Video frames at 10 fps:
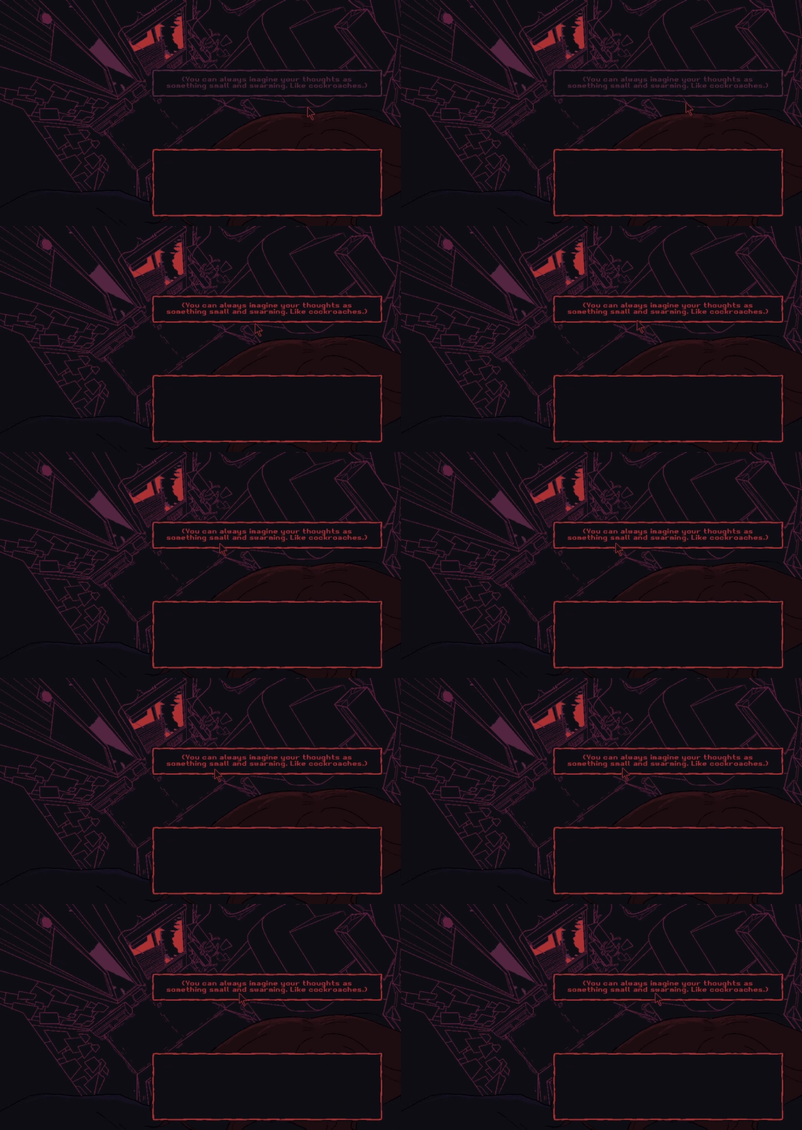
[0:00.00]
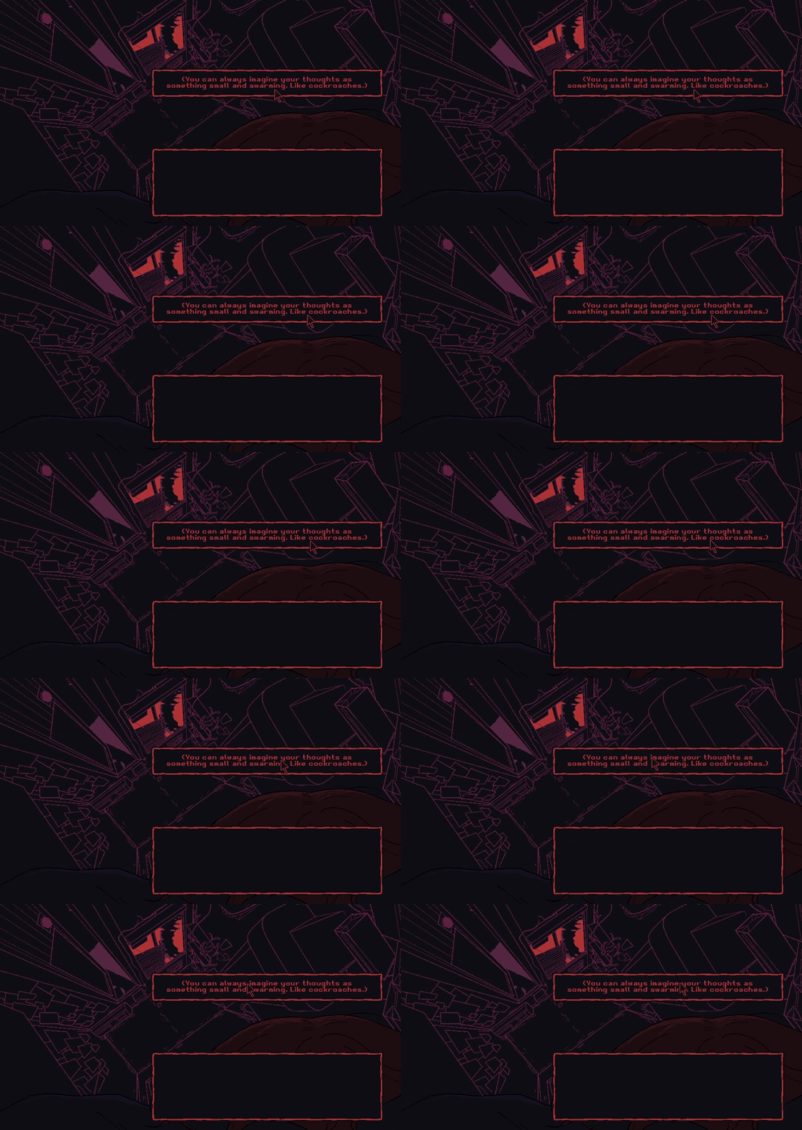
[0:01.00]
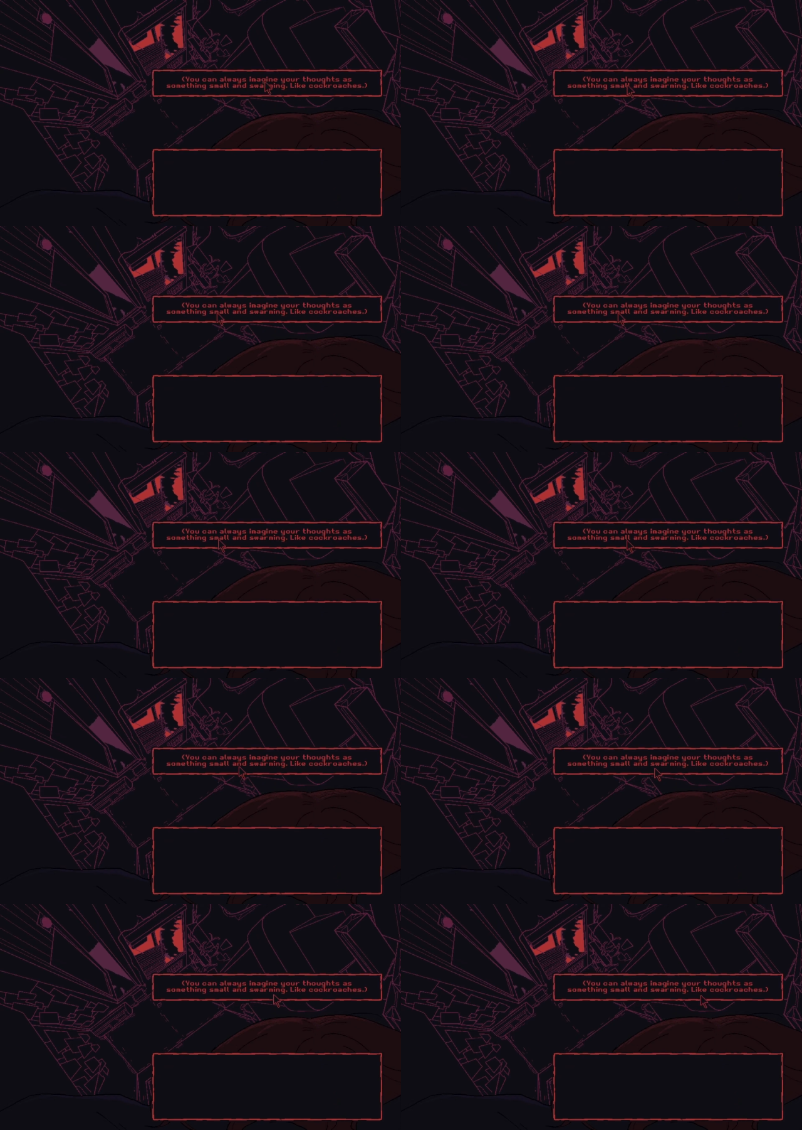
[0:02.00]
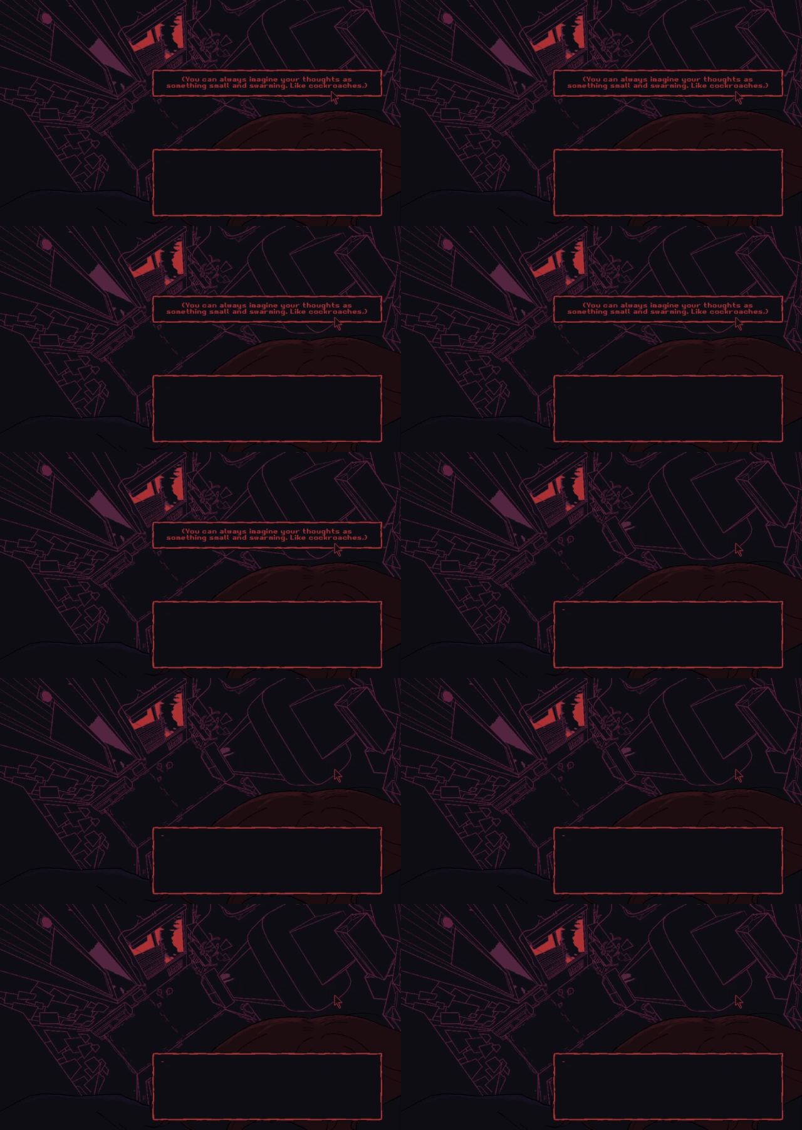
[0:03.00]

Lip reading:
Nobody's mouth can be seen.